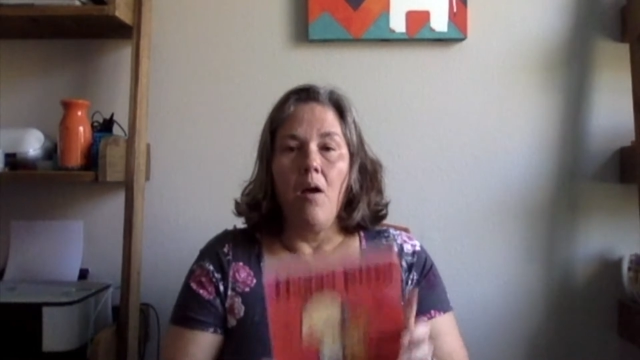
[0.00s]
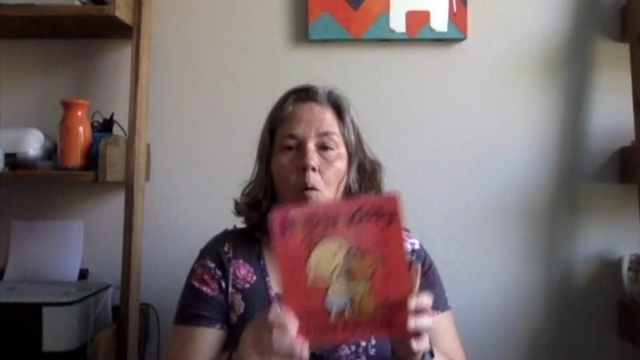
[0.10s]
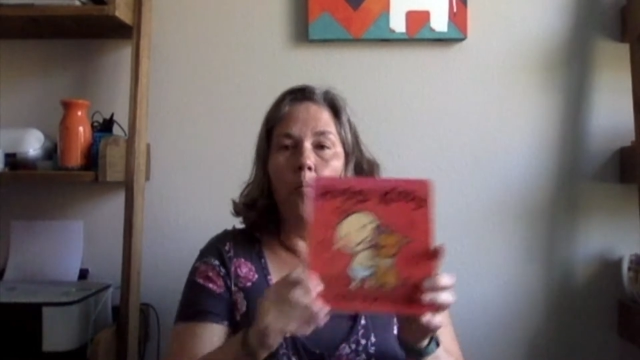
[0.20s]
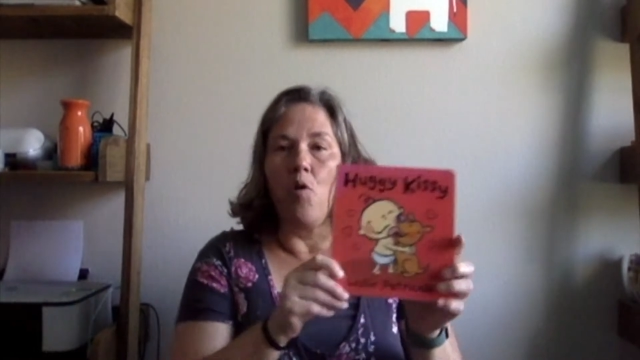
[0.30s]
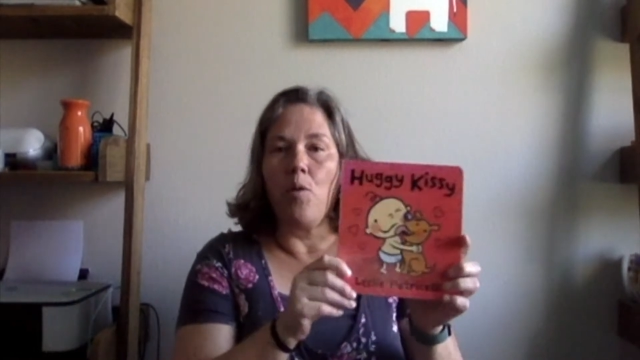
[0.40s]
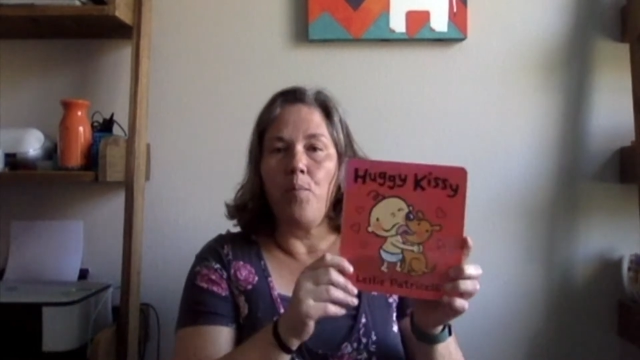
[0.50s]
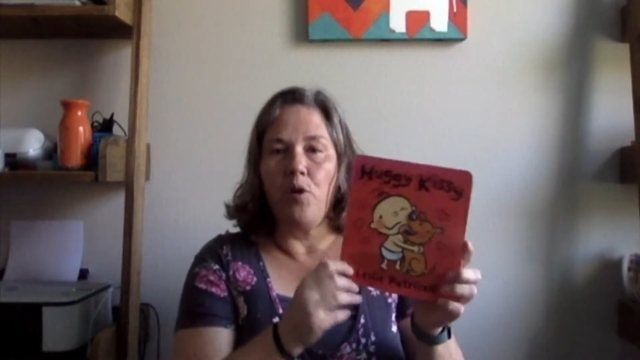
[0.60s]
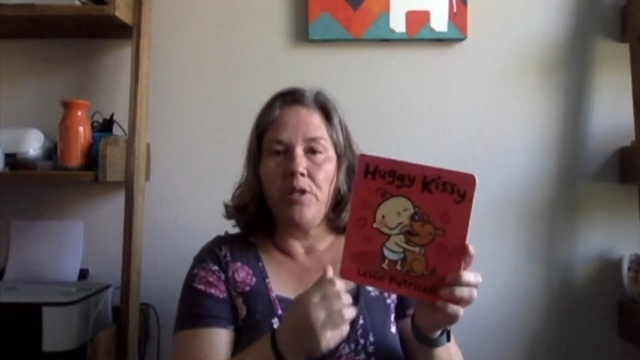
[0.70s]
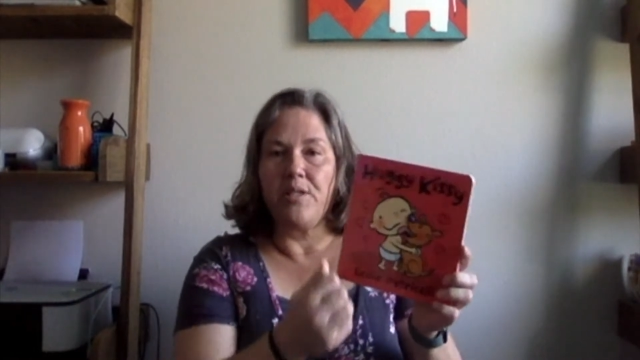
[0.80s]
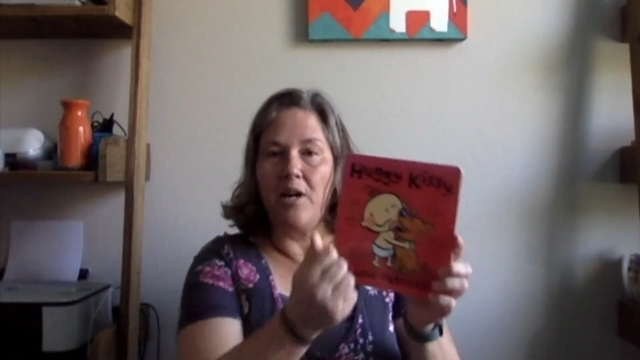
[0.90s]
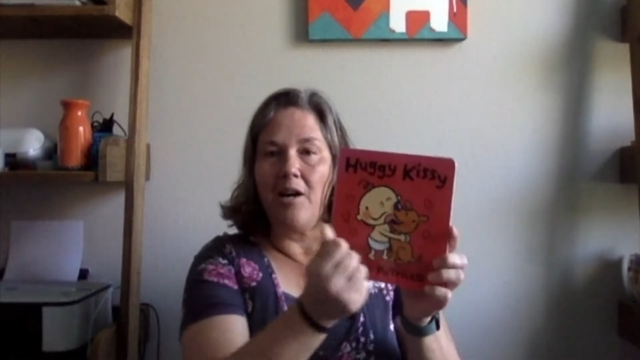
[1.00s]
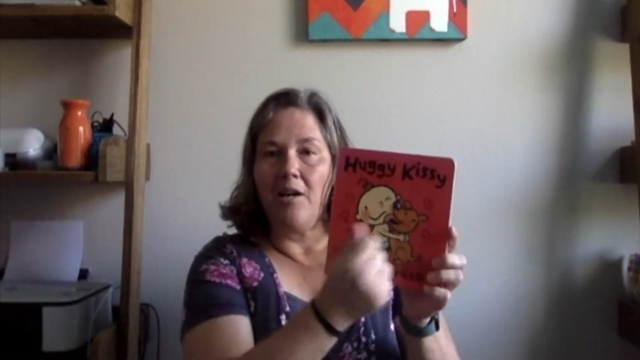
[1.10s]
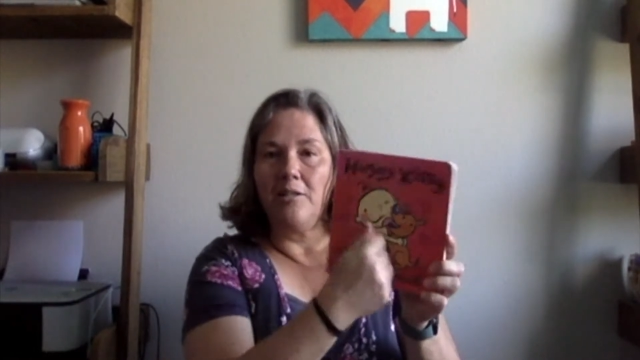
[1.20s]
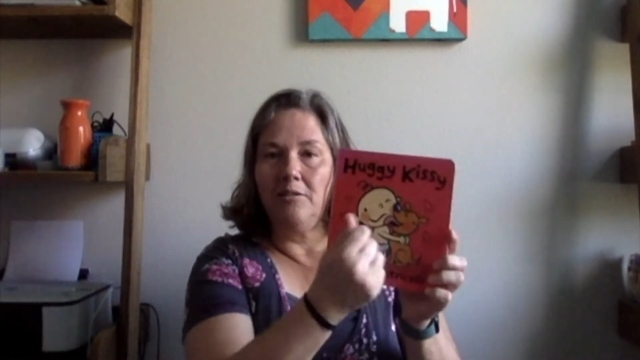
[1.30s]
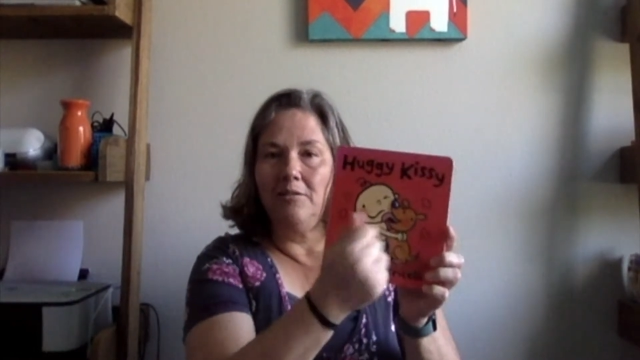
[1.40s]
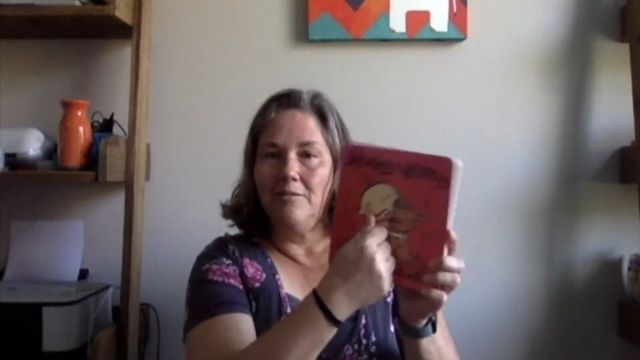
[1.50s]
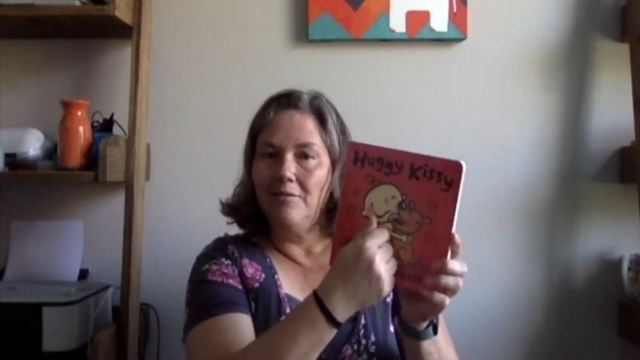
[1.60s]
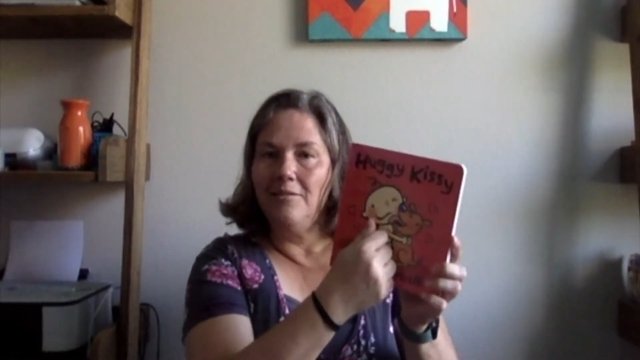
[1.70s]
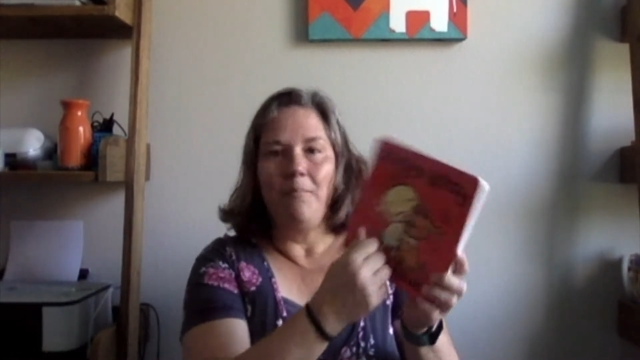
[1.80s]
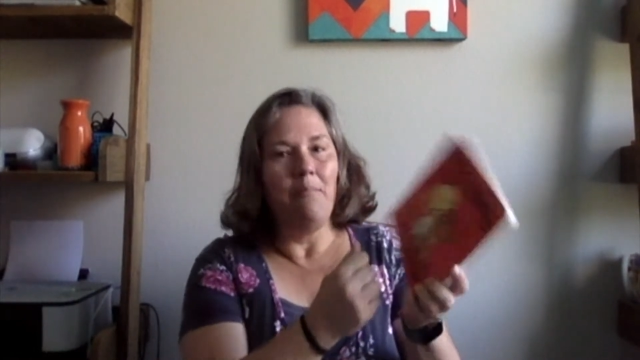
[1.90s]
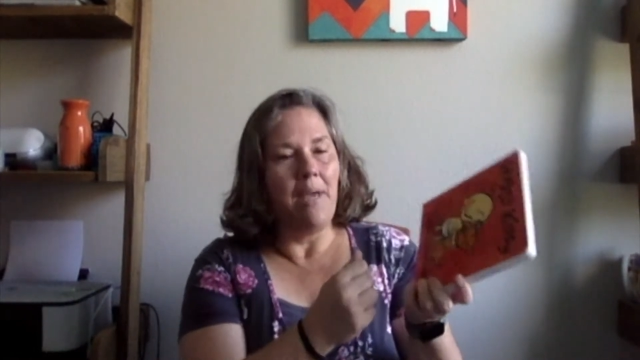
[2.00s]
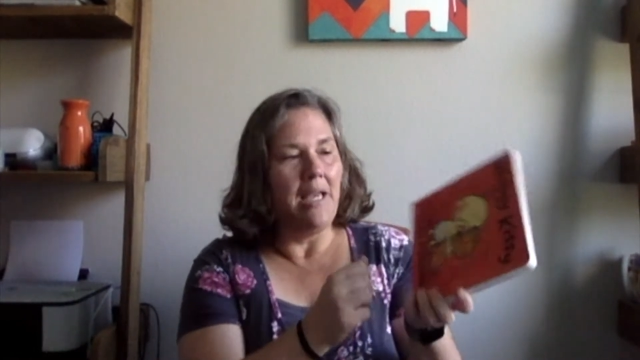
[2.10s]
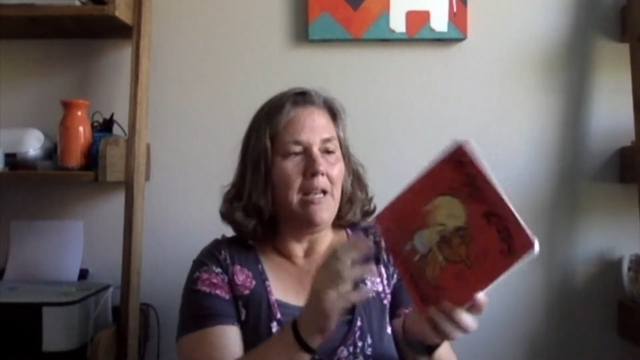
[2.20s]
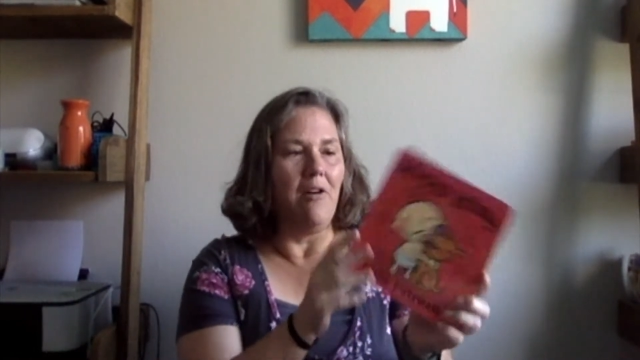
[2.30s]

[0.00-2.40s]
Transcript: Board books are made